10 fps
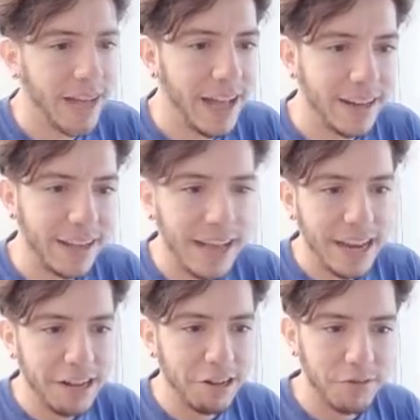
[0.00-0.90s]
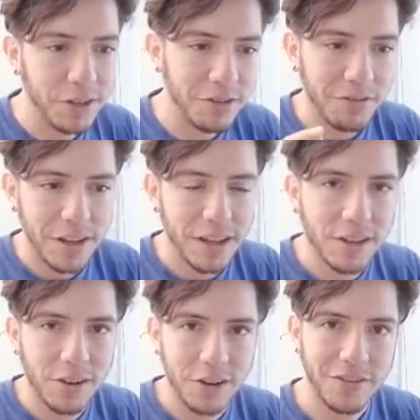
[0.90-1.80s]
add a little bit of uh,
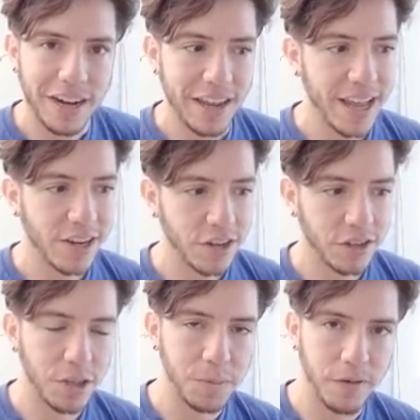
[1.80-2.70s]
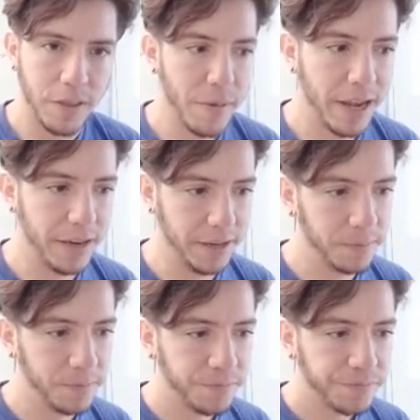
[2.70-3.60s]
color variation on top of the melanin.
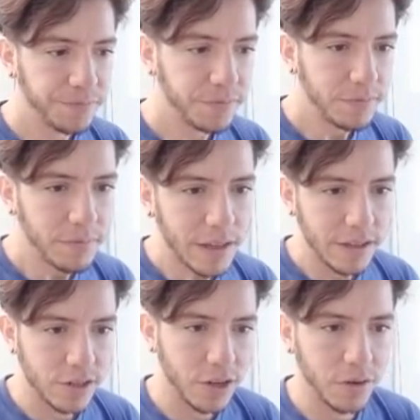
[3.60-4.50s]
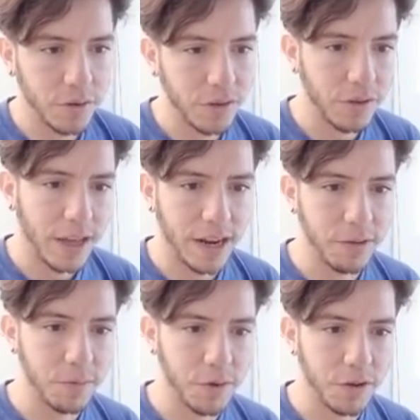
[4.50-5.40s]
So you get a
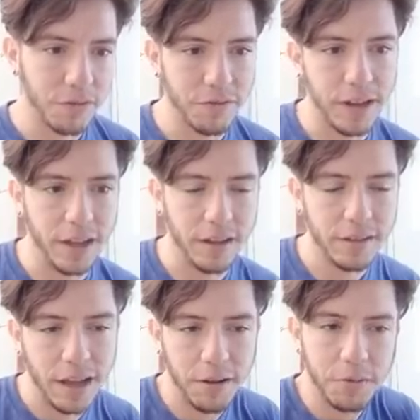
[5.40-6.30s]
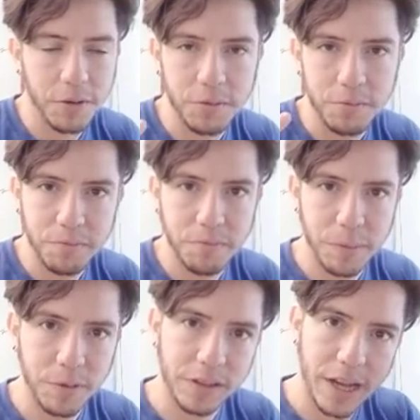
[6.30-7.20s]
bit more of a, yeah, when
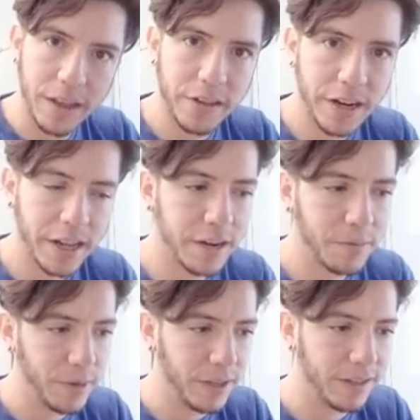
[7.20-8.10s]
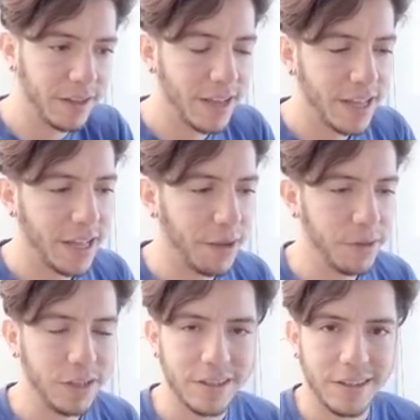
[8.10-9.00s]
people dye their hair, but a
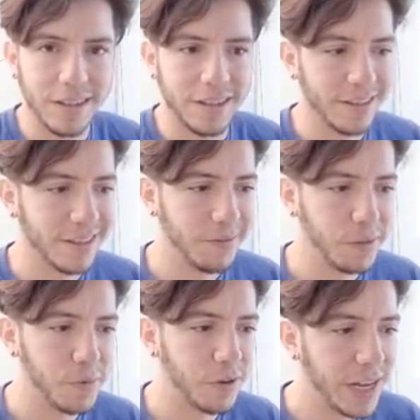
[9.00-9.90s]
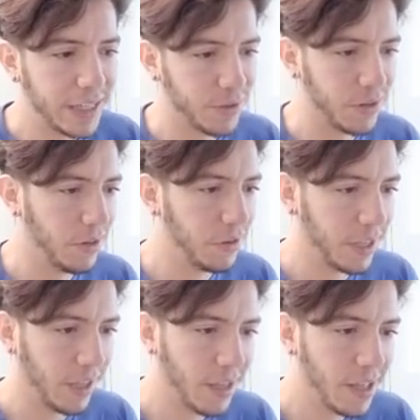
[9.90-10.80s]
bit, uh, a bit more natural
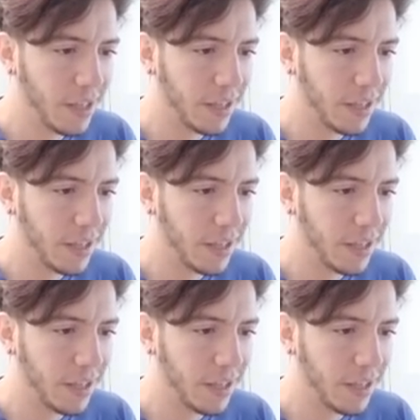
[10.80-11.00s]
looking.